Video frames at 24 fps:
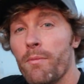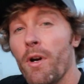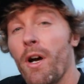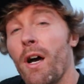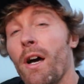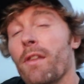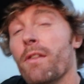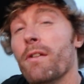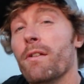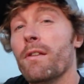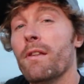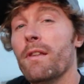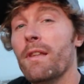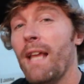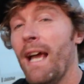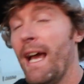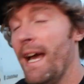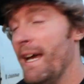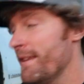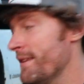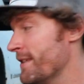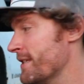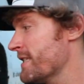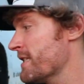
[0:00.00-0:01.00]
but other than
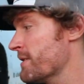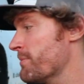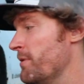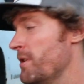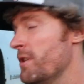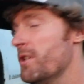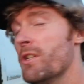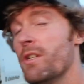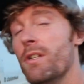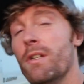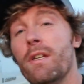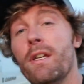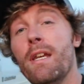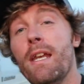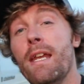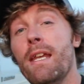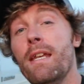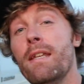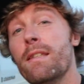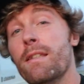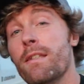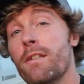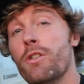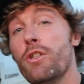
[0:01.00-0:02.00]
that, the suspension
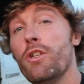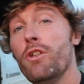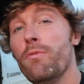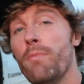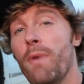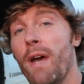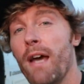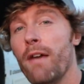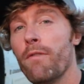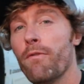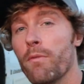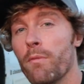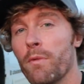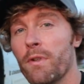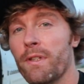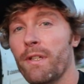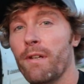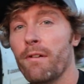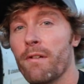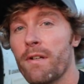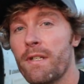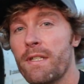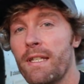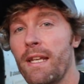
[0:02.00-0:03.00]
isn't too bad from what
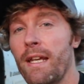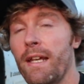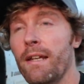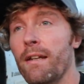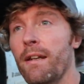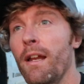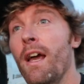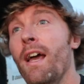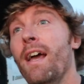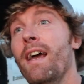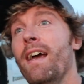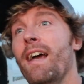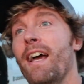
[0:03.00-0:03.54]
they were saying.